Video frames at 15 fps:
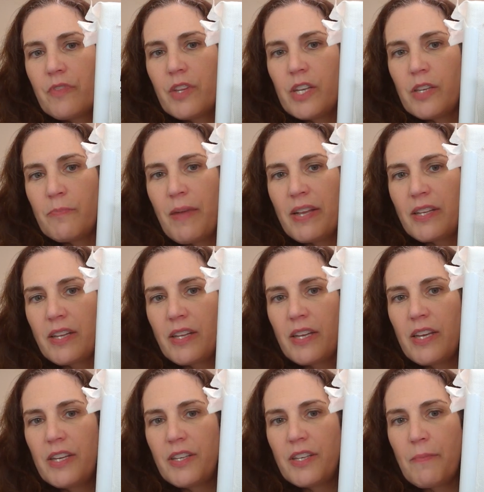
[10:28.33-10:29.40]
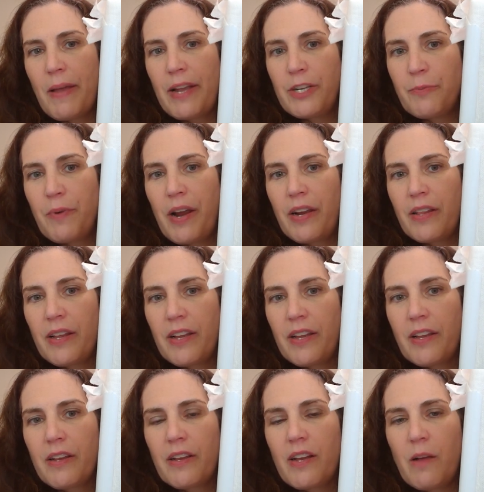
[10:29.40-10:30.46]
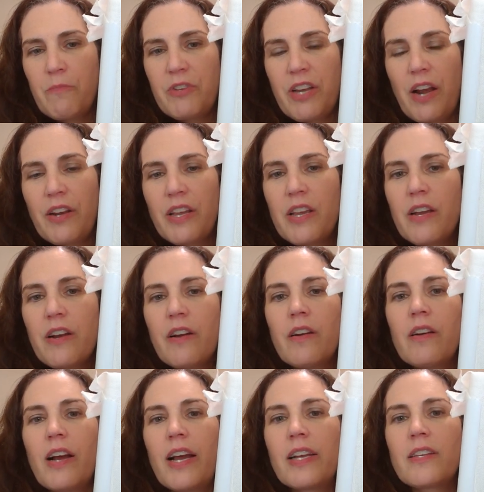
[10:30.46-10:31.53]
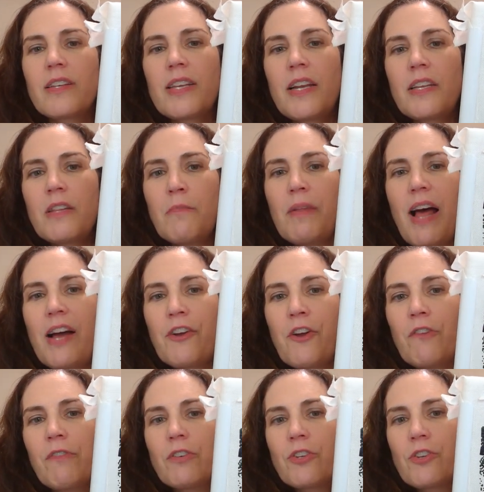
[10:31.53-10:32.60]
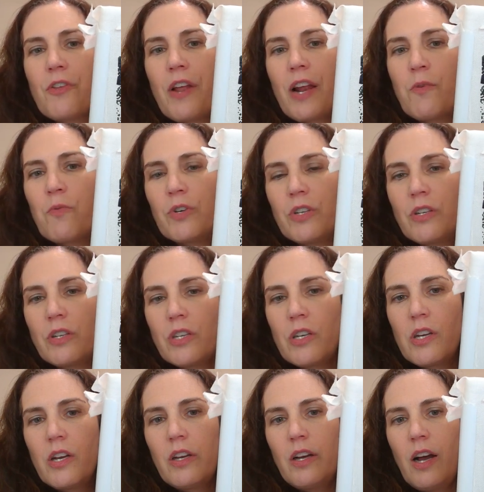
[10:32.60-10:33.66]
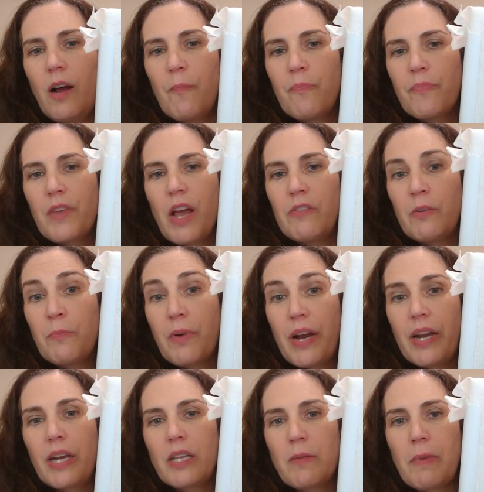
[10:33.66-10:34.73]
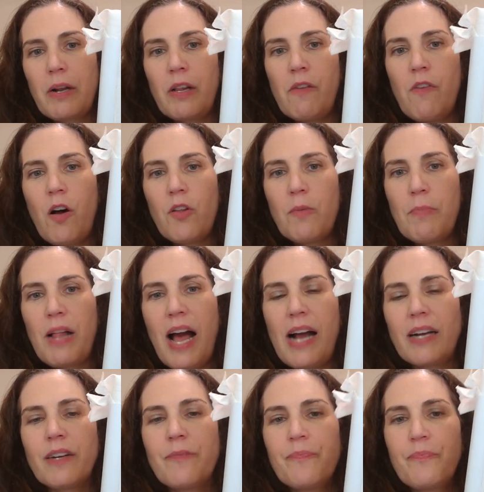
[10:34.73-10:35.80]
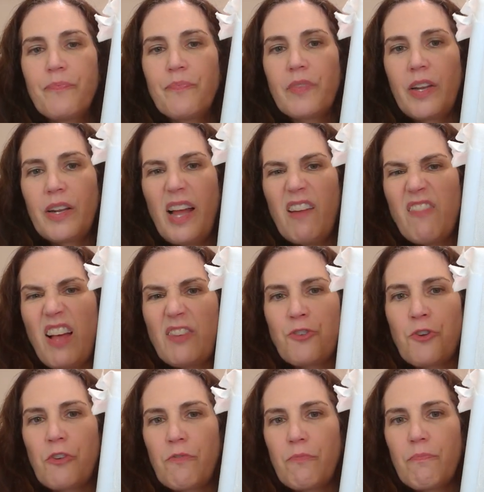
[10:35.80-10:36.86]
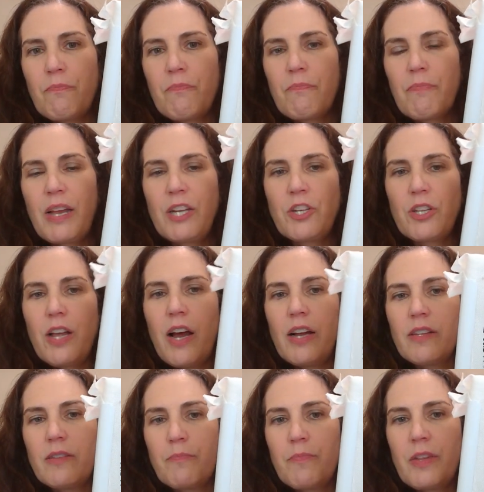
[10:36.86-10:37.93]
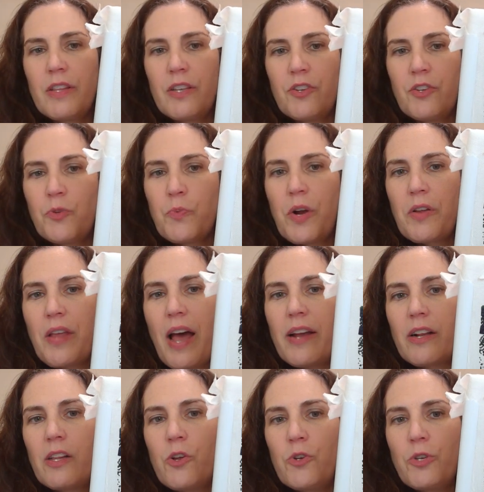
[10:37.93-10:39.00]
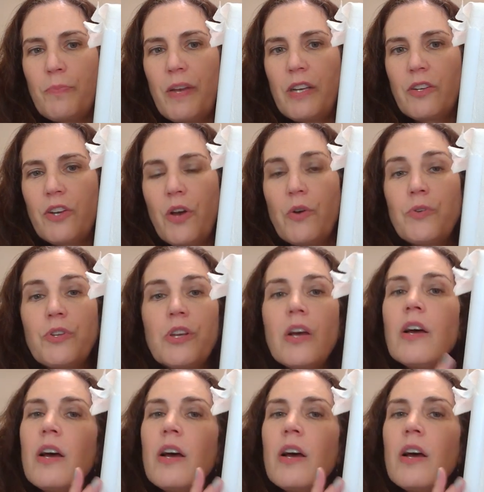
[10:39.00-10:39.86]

This basically is the page break that comes down here. I extended the black over so that I wouldn't have a break in the middle of all the black and have that sort of page line, that this is where that clothespin goes.